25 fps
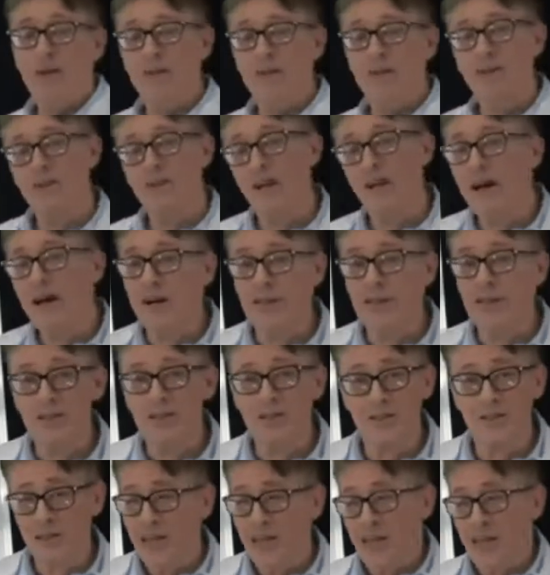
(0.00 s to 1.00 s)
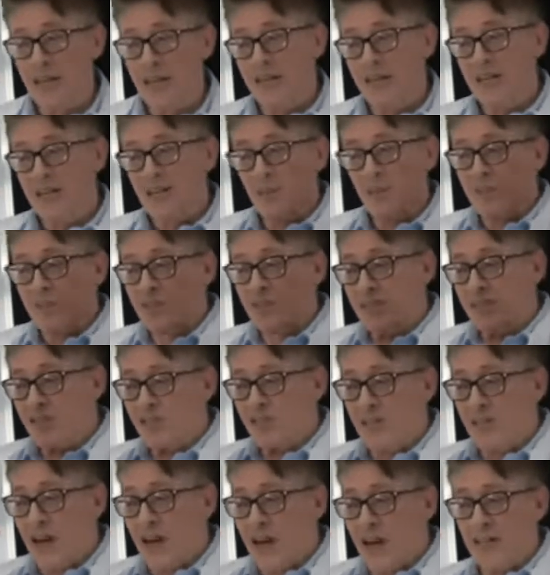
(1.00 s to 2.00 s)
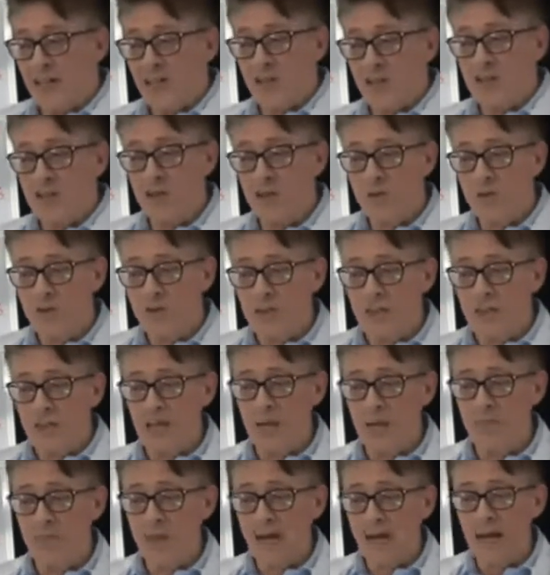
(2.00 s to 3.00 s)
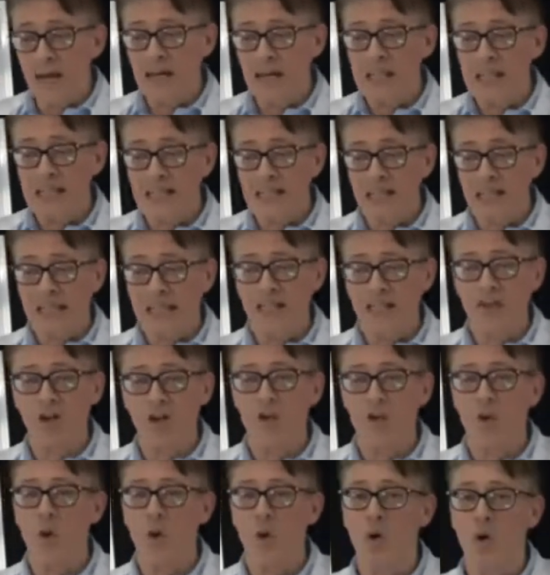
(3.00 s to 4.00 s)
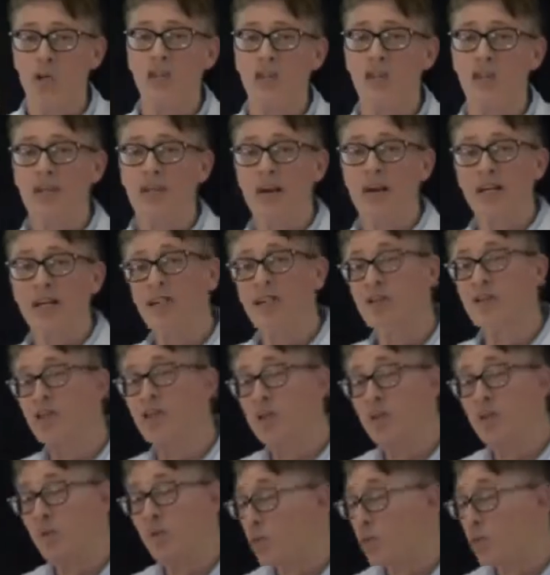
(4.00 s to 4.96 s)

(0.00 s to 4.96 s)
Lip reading: what it does is it was designed to keep a lid on organized